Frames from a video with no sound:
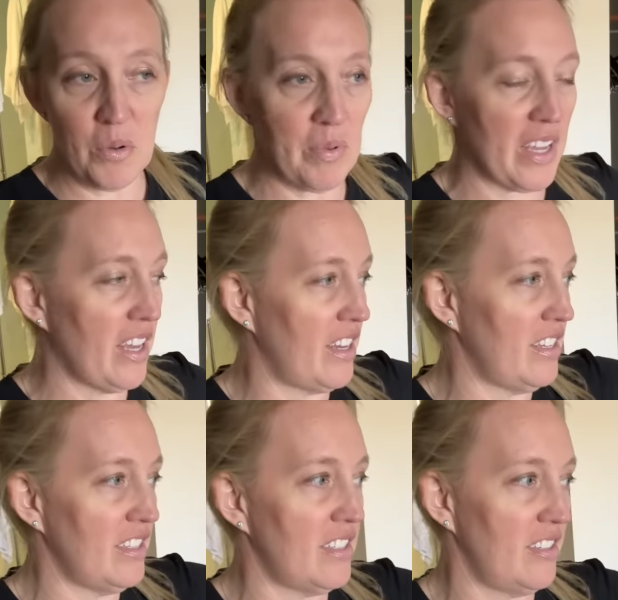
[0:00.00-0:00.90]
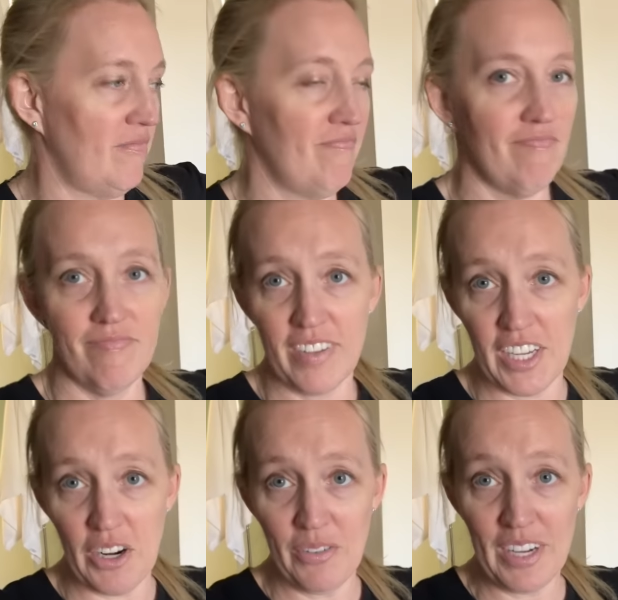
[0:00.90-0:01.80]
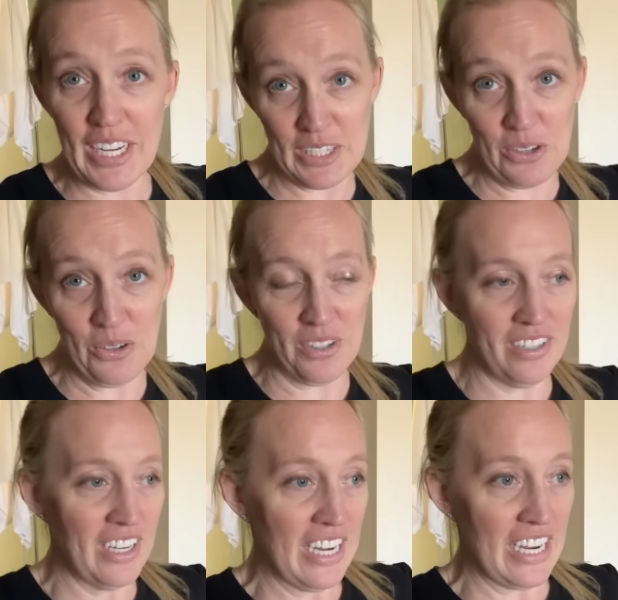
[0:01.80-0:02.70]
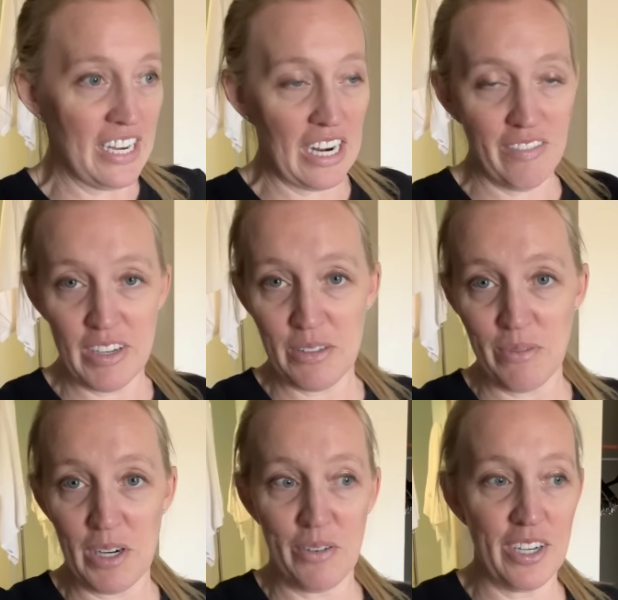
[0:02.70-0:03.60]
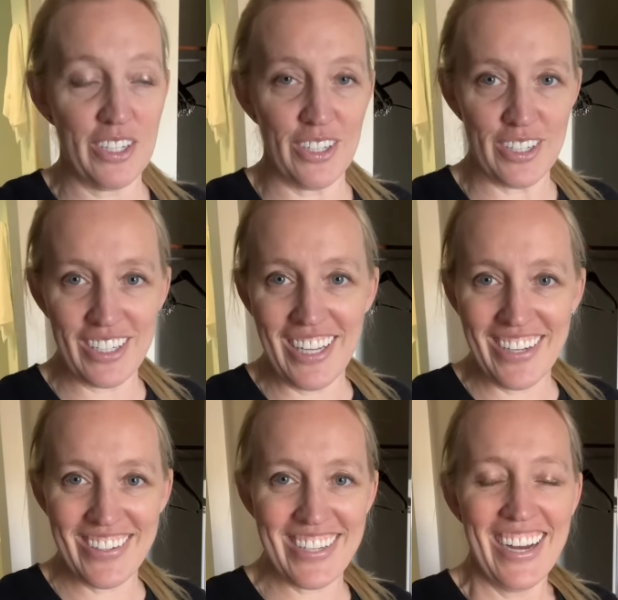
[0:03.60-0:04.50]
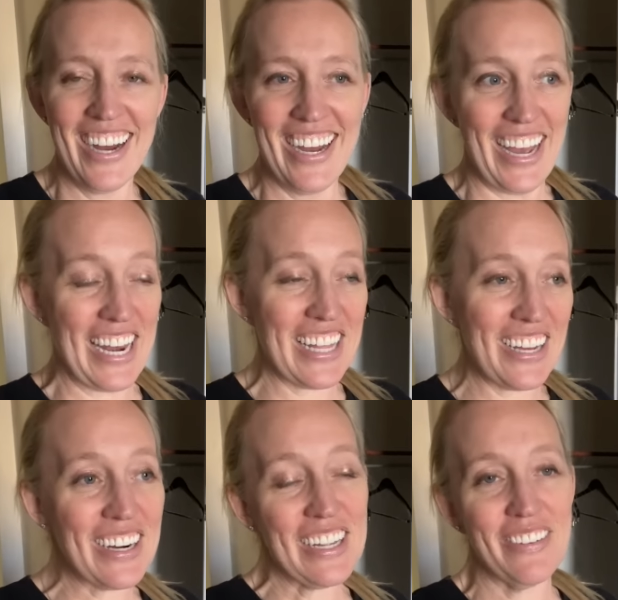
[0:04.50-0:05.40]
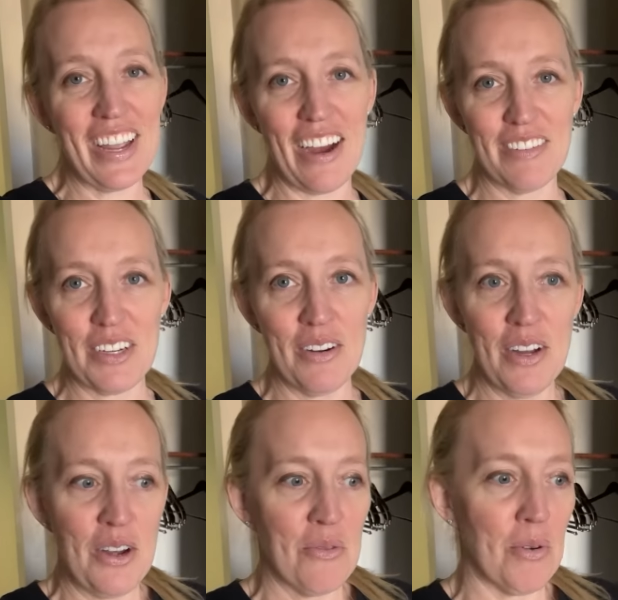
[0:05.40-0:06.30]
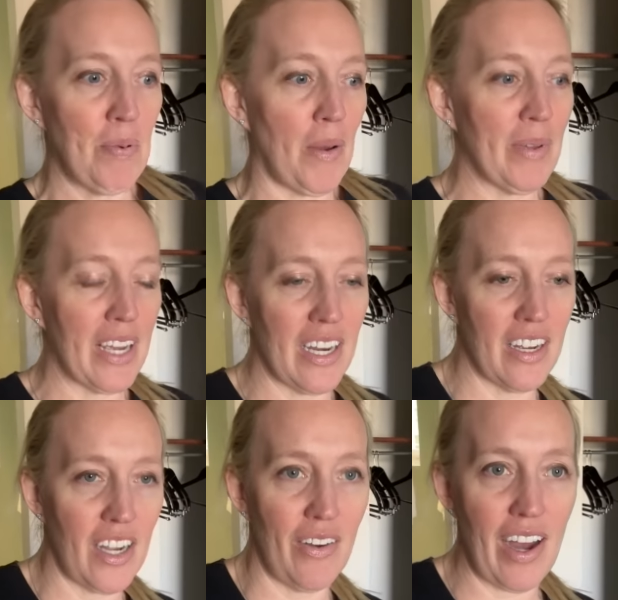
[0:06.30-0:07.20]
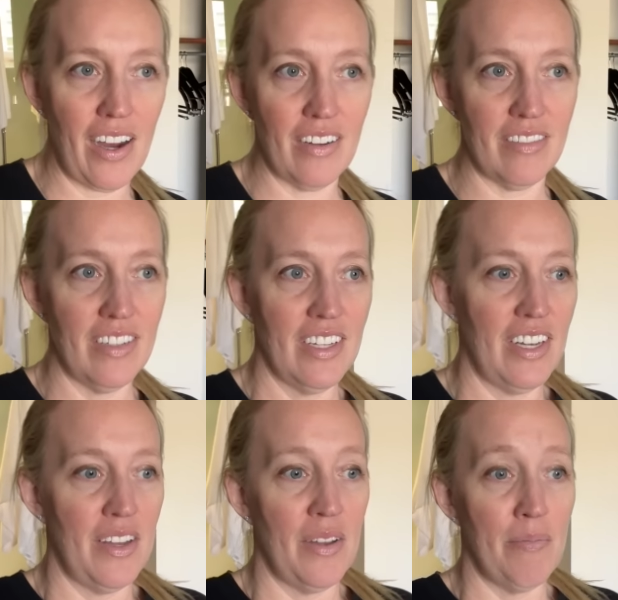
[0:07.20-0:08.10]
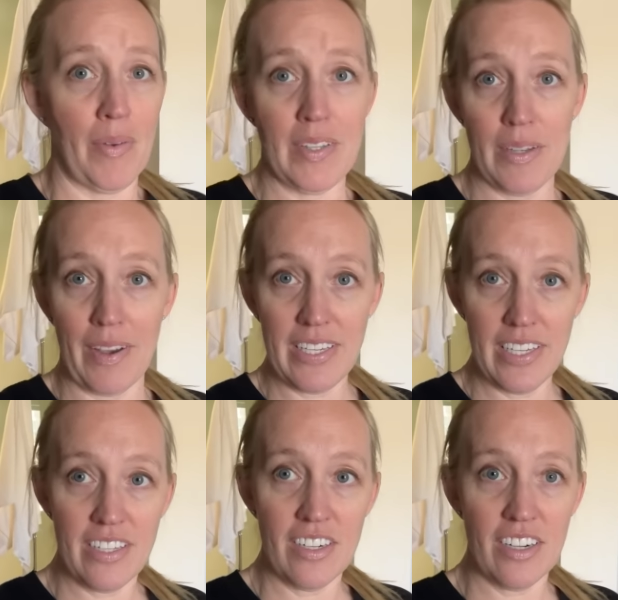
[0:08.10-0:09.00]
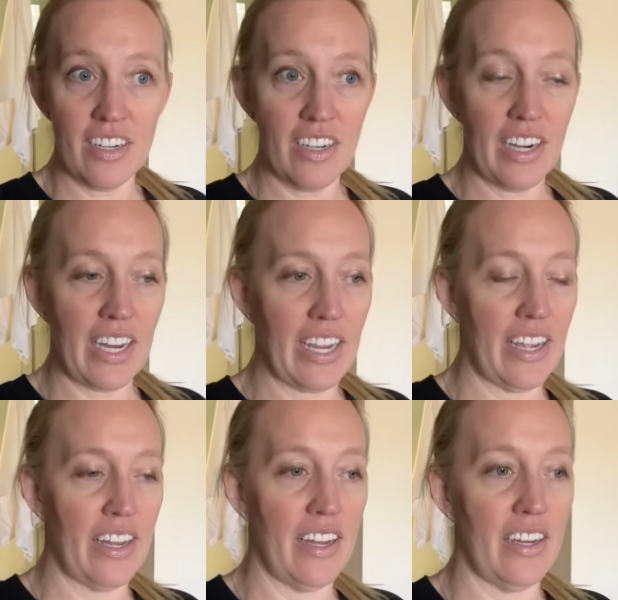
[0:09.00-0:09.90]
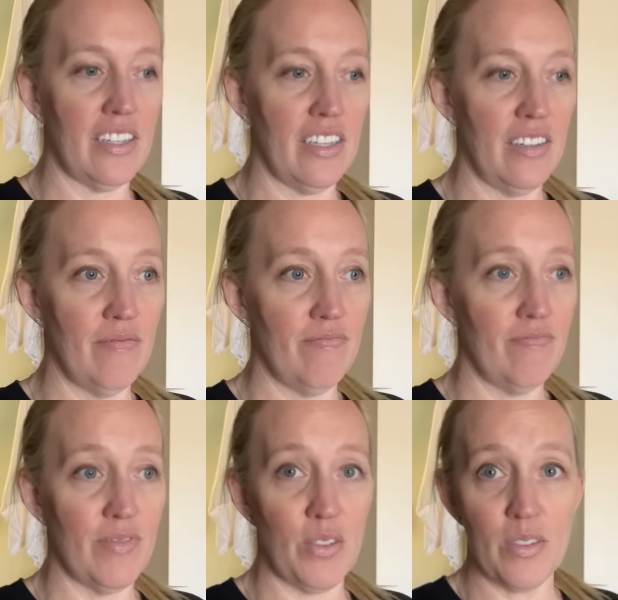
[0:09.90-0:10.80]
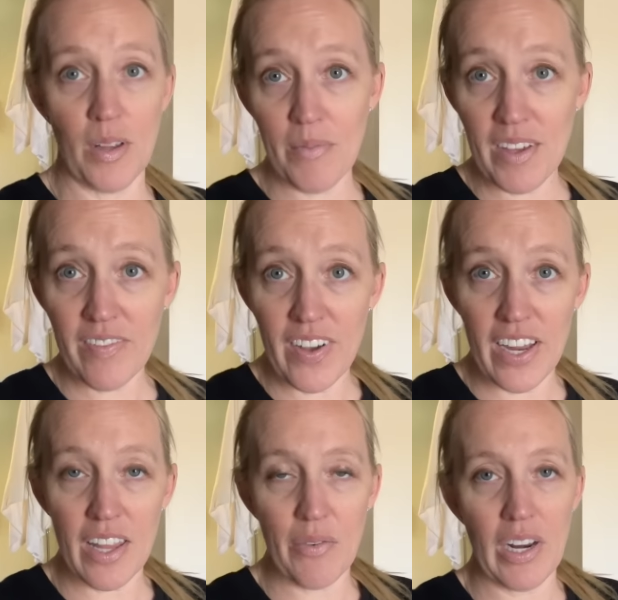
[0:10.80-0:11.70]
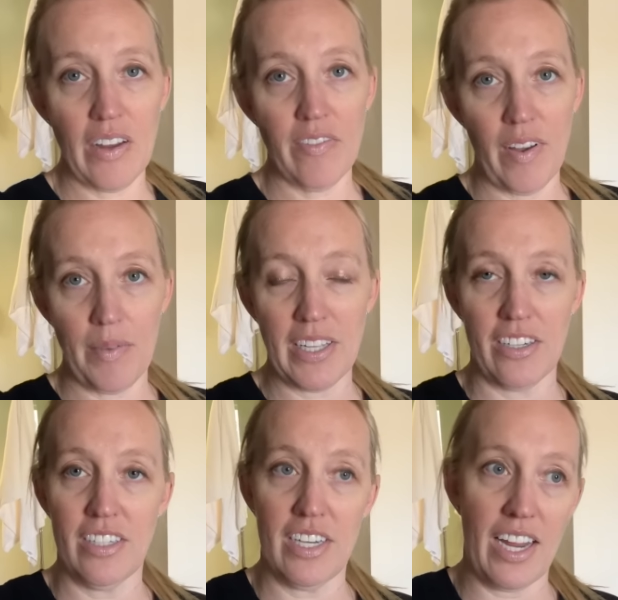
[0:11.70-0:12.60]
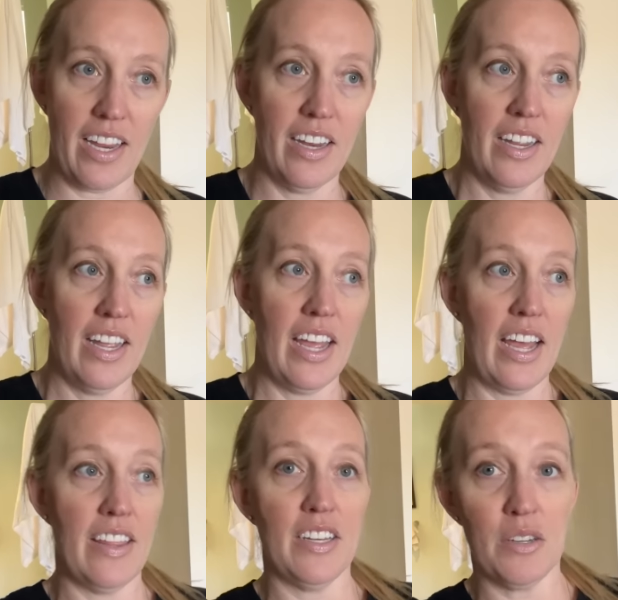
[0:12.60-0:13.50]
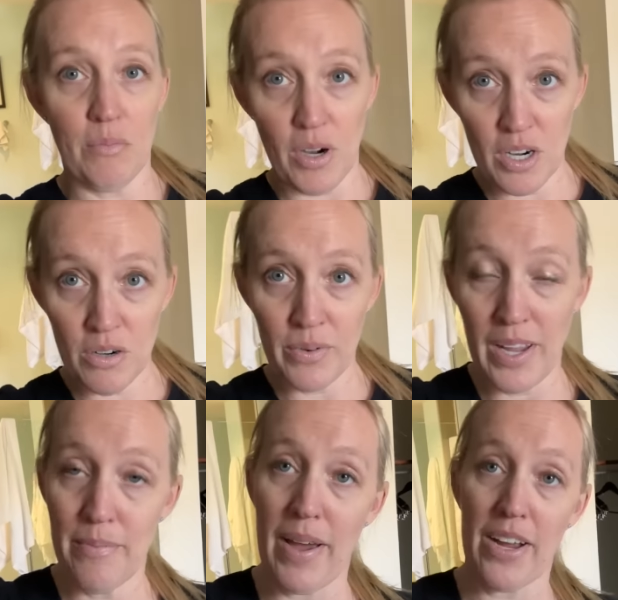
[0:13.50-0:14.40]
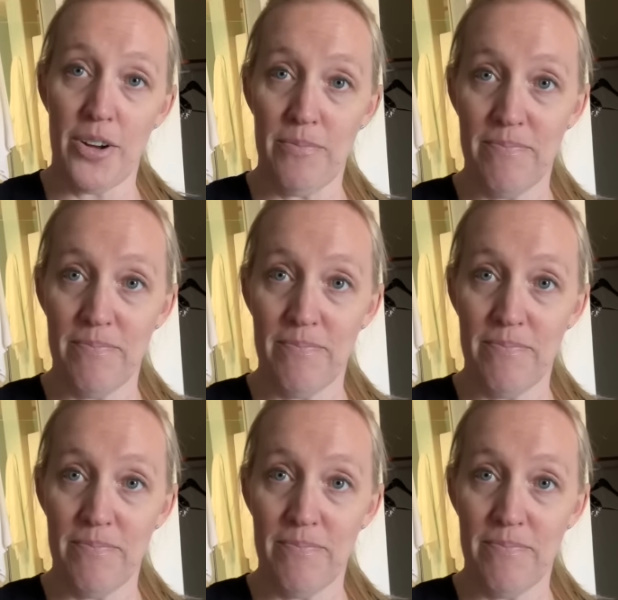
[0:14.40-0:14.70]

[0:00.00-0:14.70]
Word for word: because, you know, it's cold. None of us want to wear church clothes any longer than we have to. We're probably gonna go out, maybe see my sister and do something fun, and then we're gonna have a family dinner tonight, and then tomorrow we head back home.